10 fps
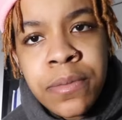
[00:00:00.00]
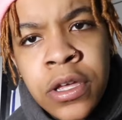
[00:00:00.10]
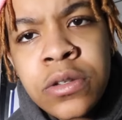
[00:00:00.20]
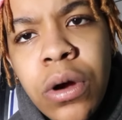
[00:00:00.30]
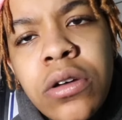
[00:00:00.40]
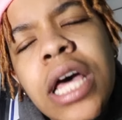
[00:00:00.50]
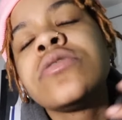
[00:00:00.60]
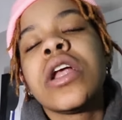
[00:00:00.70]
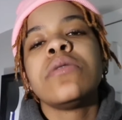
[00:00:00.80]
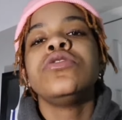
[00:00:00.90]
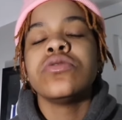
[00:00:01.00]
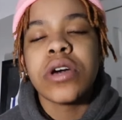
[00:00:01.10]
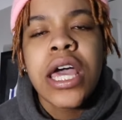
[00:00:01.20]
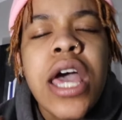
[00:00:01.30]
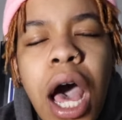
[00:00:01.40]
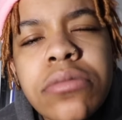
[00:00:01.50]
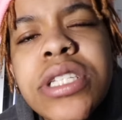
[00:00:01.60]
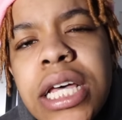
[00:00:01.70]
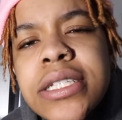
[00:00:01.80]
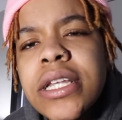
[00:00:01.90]
myths, bro, that's what I'm doing. I'm
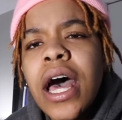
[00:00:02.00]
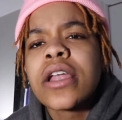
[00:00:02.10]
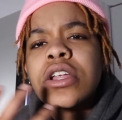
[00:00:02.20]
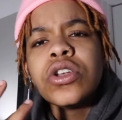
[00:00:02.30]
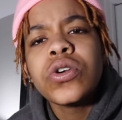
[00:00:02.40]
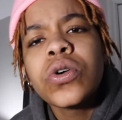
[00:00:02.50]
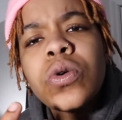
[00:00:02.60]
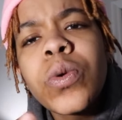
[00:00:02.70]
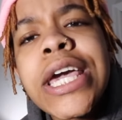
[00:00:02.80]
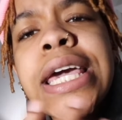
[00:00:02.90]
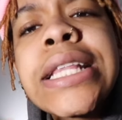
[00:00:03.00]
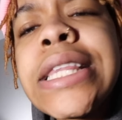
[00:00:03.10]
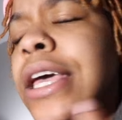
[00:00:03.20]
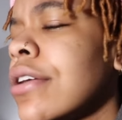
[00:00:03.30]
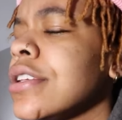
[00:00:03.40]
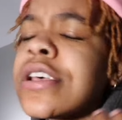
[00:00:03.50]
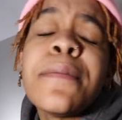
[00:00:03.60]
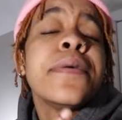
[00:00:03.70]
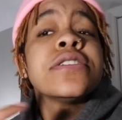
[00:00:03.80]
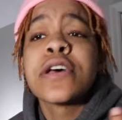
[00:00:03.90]
testing out a new weed theory,
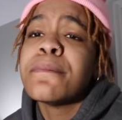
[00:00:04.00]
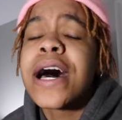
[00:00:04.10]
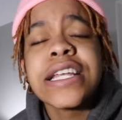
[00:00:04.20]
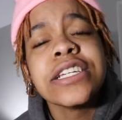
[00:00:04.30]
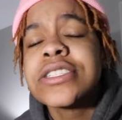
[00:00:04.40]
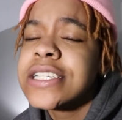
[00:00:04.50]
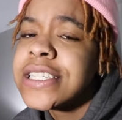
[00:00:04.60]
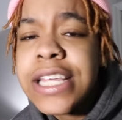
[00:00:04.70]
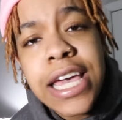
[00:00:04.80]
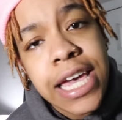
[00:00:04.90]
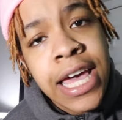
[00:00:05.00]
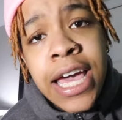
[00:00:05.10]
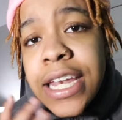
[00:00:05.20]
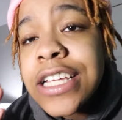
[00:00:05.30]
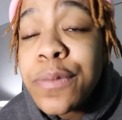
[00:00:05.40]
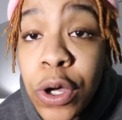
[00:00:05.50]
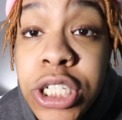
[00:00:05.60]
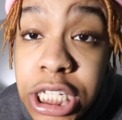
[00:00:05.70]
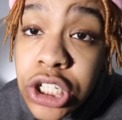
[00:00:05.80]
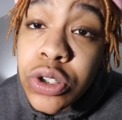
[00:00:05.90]
something else somebody else done said that's
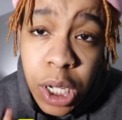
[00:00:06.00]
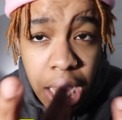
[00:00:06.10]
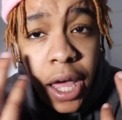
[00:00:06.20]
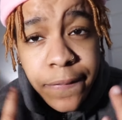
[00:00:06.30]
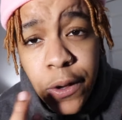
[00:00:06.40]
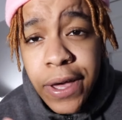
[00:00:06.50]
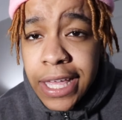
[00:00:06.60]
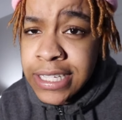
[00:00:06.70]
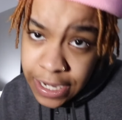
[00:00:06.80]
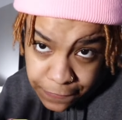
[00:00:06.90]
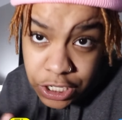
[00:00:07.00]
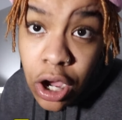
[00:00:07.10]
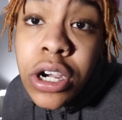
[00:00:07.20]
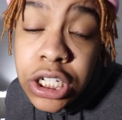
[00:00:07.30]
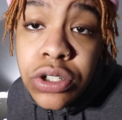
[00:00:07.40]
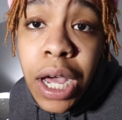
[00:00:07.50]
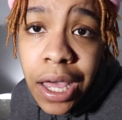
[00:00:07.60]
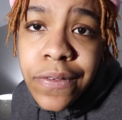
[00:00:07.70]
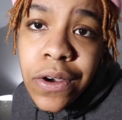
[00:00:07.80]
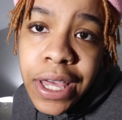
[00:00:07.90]
supposed to get you high of your ass. And if it don't get you
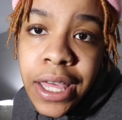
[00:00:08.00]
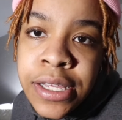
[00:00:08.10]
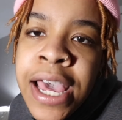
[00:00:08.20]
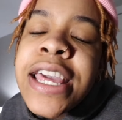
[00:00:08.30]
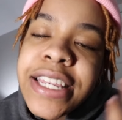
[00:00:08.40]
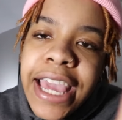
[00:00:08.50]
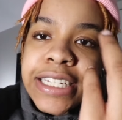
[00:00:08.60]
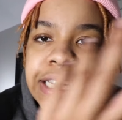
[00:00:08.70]
high of your ass, that